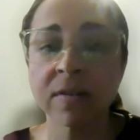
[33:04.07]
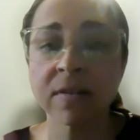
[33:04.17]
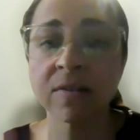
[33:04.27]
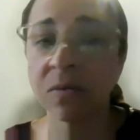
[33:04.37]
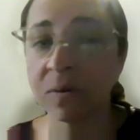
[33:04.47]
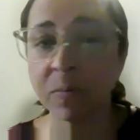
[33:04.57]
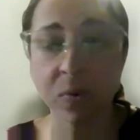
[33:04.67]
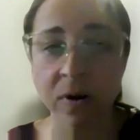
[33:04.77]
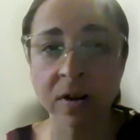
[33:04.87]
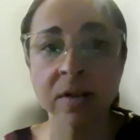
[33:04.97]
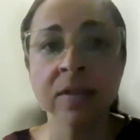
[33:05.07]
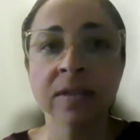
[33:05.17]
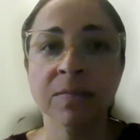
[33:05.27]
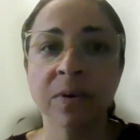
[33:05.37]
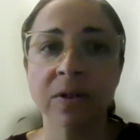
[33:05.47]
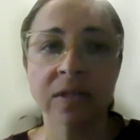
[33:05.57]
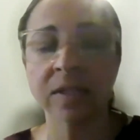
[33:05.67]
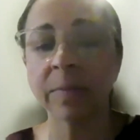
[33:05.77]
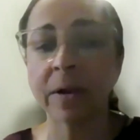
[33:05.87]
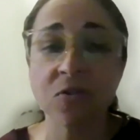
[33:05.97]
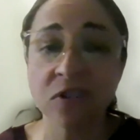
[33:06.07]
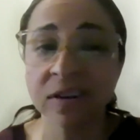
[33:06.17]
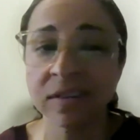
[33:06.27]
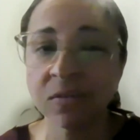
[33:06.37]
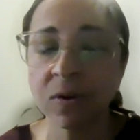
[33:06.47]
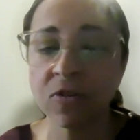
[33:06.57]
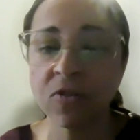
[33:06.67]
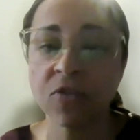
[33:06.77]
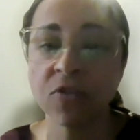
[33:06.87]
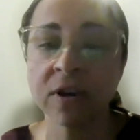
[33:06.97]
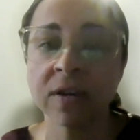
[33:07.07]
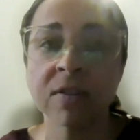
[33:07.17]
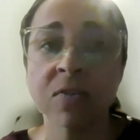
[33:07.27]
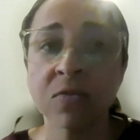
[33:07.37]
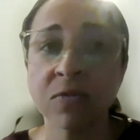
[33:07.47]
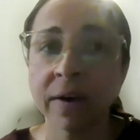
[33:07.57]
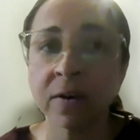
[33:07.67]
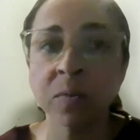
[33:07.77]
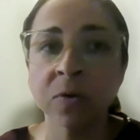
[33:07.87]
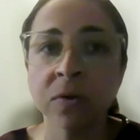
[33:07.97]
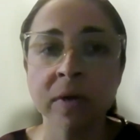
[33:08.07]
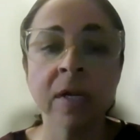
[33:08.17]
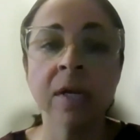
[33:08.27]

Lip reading: is so important, and participation in the registry is so valuable,